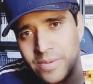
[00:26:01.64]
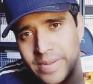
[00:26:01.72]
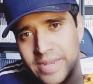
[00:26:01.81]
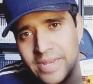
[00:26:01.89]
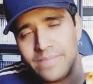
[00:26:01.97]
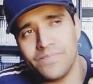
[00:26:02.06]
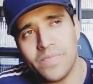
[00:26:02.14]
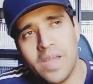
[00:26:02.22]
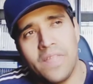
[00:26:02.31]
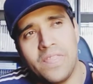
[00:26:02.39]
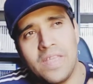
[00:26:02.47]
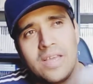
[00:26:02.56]
bit. I
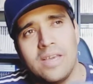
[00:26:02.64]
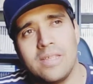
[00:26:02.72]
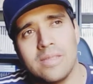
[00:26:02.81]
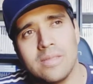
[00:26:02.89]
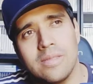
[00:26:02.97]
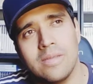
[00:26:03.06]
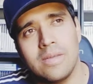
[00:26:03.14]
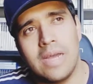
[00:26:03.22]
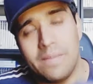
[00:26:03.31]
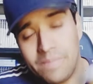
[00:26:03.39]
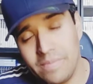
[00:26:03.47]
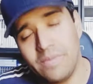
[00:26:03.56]
think it's... I,
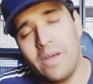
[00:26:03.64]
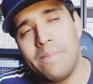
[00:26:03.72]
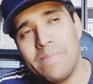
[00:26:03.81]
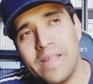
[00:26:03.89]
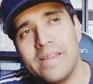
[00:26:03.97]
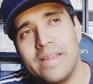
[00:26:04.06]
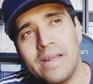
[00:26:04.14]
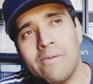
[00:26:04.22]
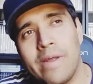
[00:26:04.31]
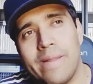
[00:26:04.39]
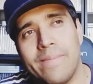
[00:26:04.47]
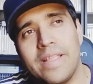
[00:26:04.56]
no, I play like,
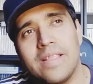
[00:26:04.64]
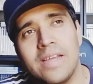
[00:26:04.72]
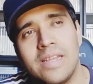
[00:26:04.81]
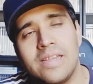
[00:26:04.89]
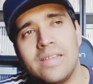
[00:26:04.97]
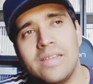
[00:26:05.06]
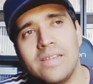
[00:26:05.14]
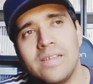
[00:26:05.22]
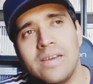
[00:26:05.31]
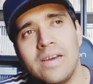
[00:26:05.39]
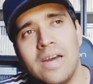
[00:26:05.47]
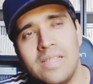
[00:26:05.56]
quite a bit, and
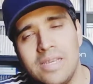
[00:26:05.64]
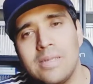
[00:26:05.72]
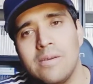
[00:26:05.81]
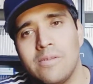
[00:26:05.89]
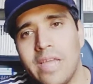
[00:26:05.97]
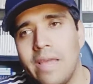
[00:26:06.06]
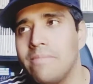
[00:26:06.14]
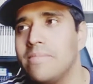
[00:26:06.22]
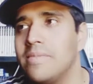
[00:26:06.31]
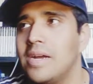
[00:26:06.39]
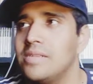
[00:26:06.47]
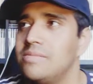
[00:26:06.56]
I think it's a good game.
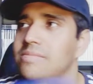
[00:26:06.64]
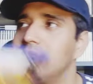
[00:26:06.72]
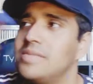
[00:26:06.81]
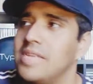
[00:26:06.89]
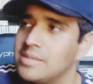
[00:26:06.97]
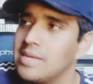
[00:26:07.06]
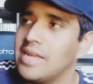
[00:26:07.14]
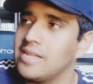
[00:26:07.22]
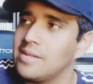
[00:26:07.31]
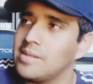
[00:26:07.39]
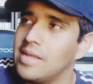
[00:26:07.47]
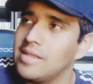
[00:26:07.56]
I Yes, I
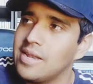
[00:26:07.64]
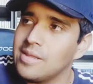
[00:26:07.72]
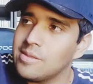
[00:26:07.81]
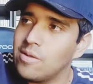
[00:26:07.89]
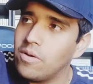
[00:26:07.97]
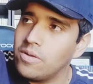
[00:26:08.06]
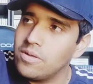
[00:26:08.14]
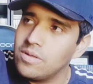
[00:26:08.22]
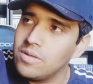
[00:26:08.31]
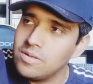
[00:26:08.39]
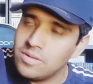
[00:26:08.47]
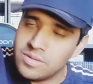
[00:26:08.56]
understand that it's not
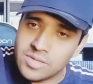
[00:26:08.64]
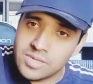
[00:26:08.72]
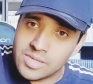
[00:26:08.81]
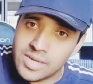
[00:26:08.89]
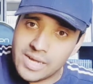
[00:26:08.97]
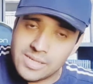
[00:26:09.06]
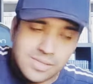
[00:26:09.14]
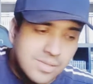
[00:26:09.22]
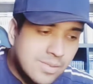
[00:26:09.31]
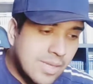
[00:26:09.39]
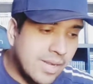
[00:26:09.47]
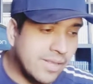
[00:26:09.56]
GTA
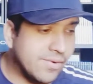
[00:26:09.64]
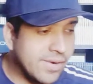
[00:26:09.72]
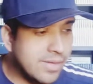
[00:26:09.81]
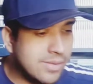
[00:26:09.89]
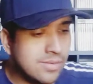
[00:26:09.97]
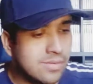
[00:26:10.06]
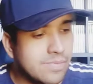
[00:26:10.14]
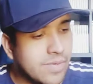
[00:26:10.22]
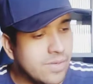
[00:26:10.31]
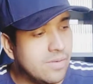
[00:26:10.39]
San Andreas, but